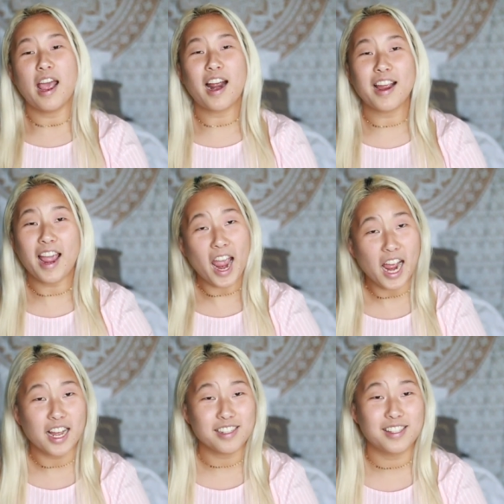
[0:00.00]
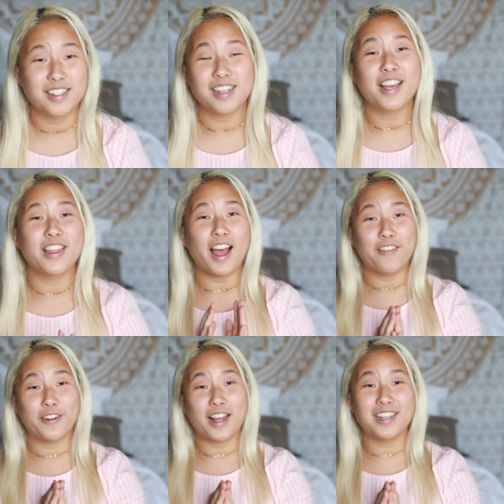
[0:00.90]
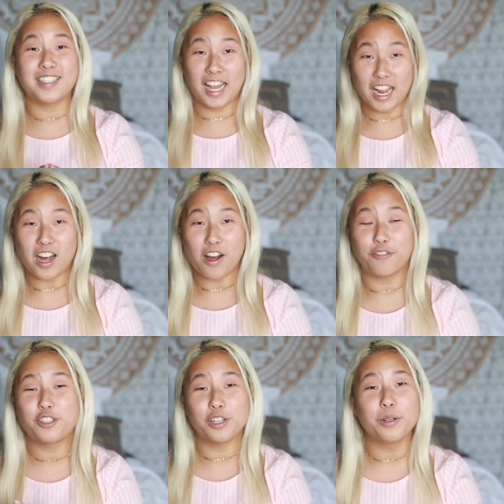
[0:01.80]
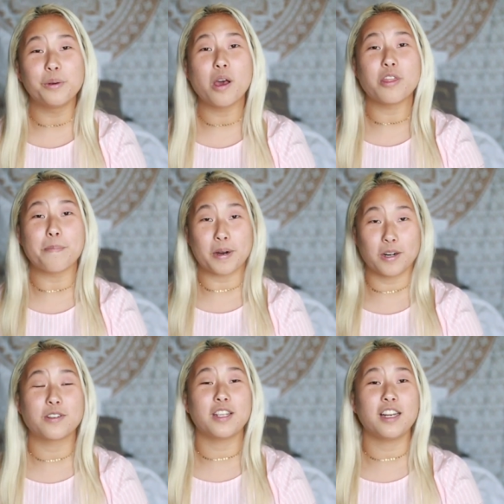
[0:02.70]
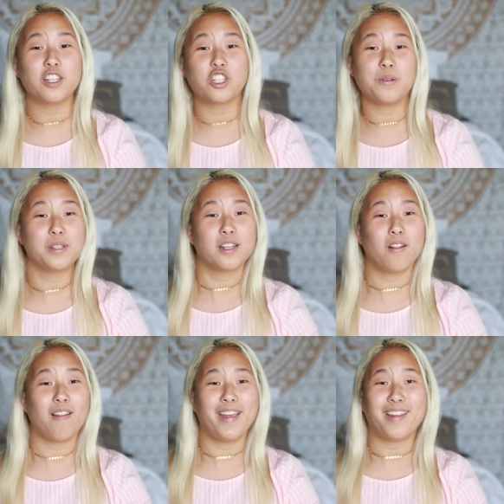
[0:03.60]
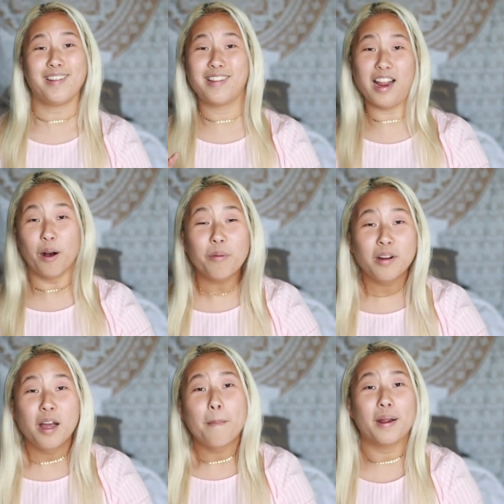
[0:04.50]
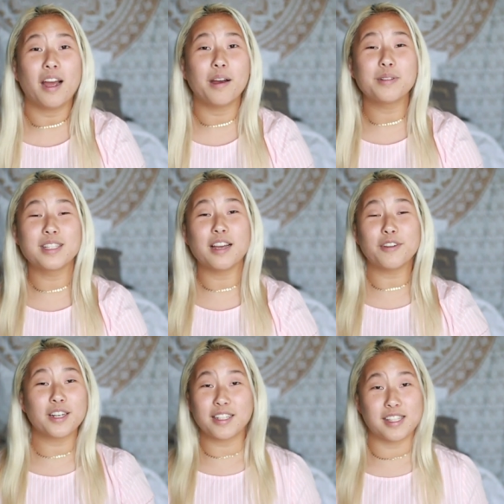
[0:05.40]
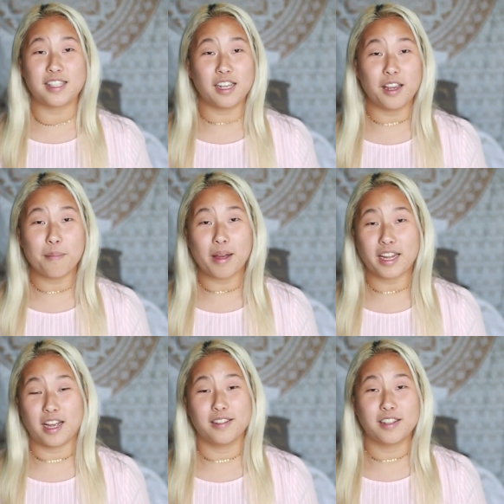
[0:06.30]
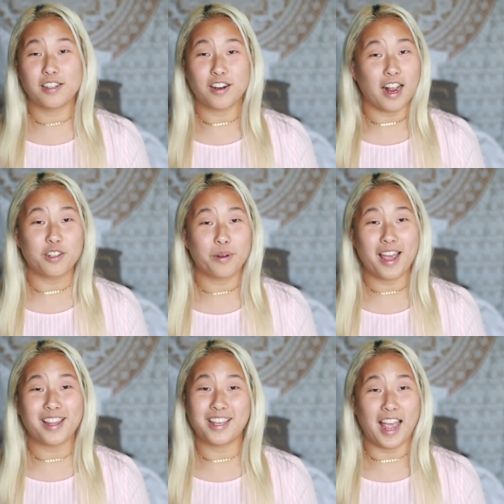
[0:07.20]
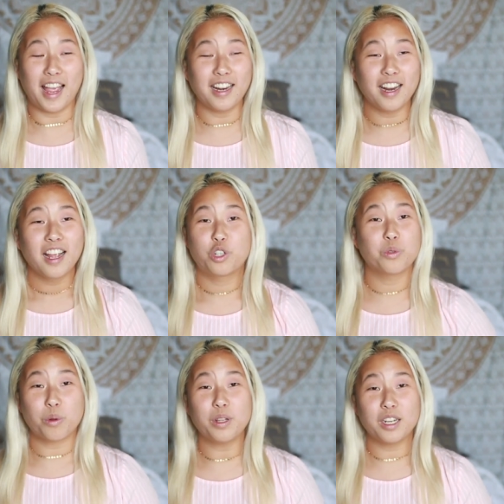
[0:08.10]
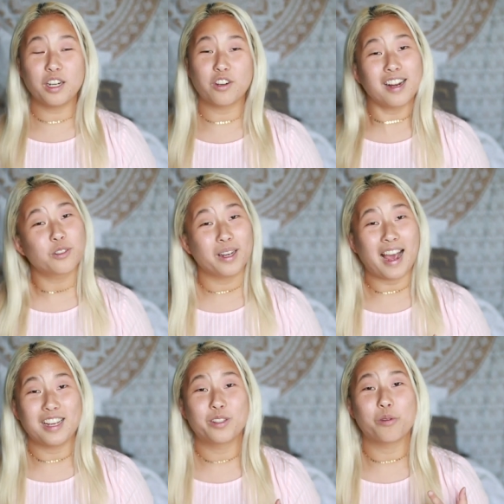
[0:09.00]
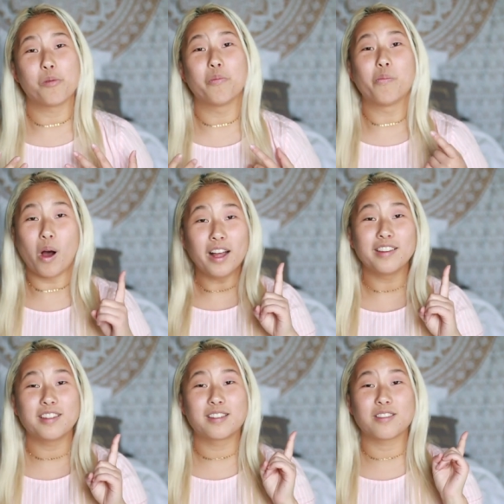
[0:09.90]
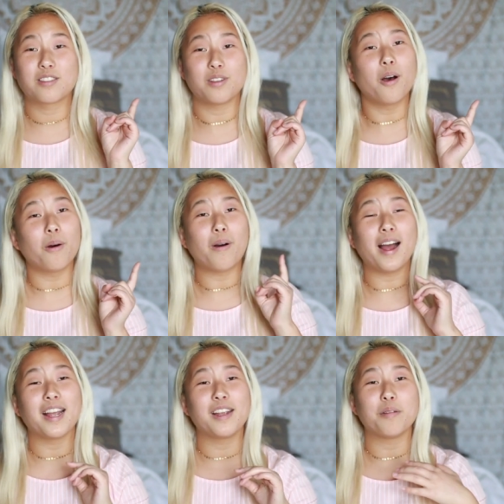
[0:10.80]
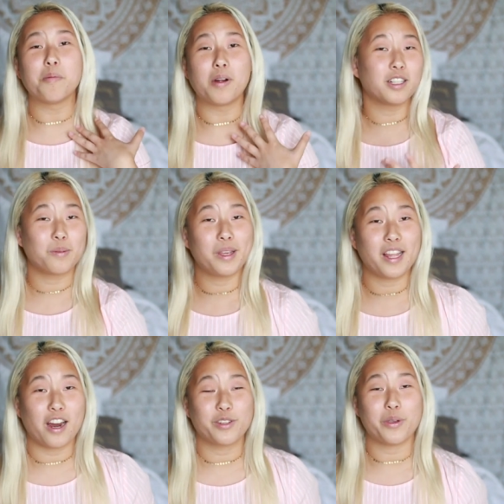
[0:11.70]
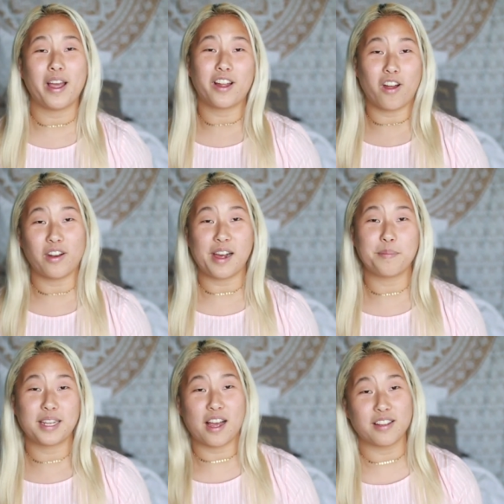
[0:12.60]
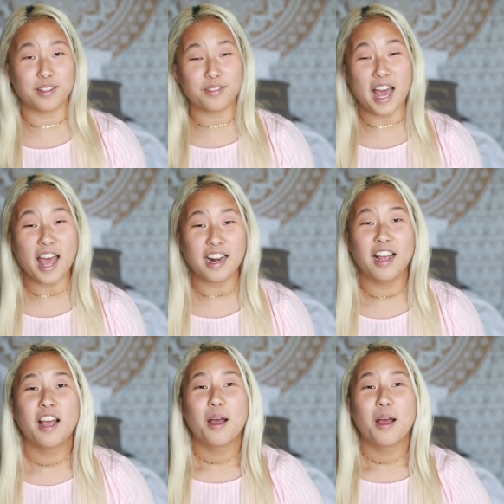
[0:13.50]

And I asked that for that day off to the person and she was all like, no. But I was never gonna see my cousin graduate again. She was only gonna graduate high school once. So I wanted to be there. So I called out because of that.